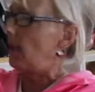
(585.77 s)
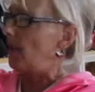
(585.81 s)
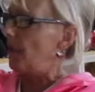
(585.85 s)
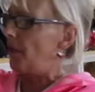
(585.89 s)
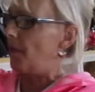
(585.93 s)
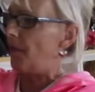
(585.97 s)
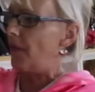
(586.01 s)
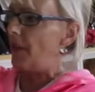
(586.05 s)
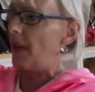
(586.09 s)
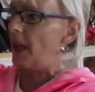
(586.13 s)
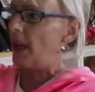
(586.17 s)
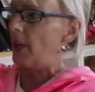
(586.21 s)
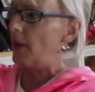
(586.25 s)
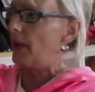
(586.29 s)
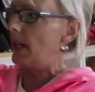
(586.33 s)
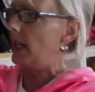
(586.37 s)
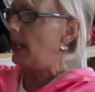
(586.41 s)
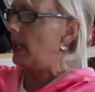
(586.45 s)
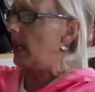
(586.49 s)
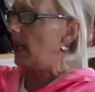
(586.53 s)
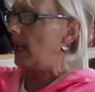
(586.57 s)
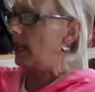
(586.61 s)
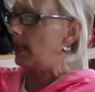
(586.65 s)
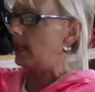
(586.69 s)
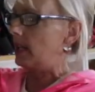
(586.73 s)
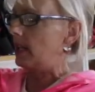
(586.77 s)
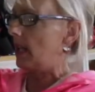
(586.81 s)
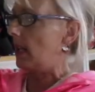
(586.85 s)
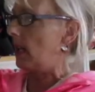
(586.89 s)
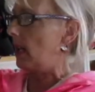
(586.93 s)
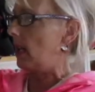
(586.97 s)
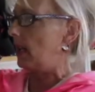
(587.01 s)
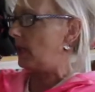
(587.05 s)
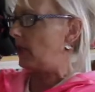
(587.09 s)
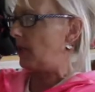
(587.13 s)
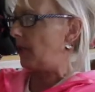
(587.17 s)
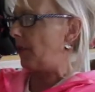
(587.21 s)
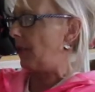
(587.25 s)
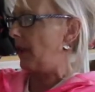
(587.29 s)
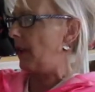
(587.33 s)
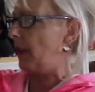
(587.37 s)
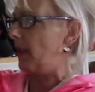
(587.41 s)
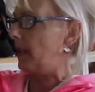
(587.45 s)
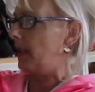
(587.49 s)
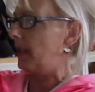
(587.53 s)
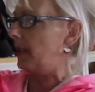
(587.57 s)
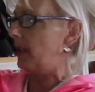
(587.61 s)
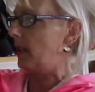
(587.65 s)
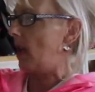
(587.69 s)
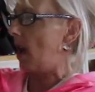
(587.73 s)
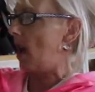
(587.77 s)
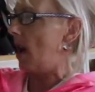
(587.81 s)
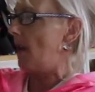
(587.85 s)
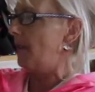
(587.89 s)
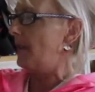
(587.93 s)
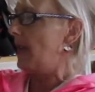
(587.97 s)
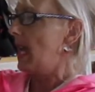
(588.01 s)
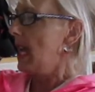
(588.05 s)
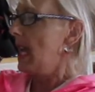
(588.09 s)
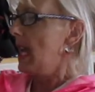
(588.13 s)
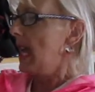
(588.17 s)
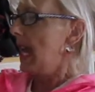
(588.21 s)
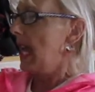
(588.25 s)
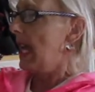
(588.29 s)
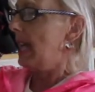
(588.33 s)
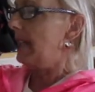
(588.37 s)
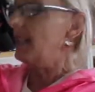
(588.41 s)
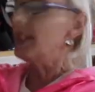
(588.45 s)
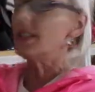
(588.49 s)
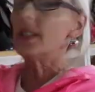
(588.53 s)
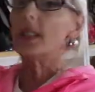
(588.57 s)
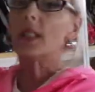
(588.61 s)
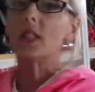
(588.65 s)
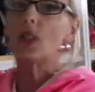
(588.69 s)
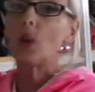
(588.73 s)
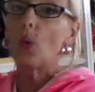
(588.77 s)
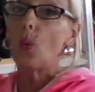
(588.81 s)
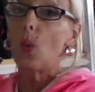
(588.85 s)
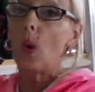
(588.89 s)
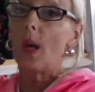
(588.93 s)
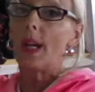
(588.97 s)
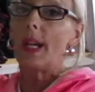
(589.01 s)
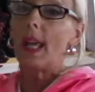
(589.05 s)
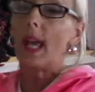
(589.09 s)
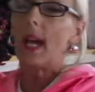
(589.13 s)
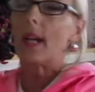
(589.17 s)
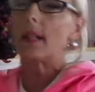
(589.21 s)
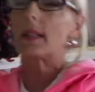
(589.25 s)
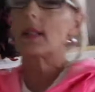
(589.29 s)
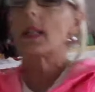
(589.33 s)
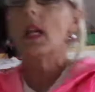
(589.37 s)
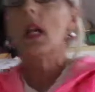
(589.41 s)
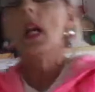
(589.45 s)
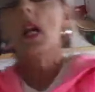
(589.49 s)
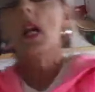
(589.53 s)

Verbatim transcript: Very nice. It's very soft, and this is a 1X.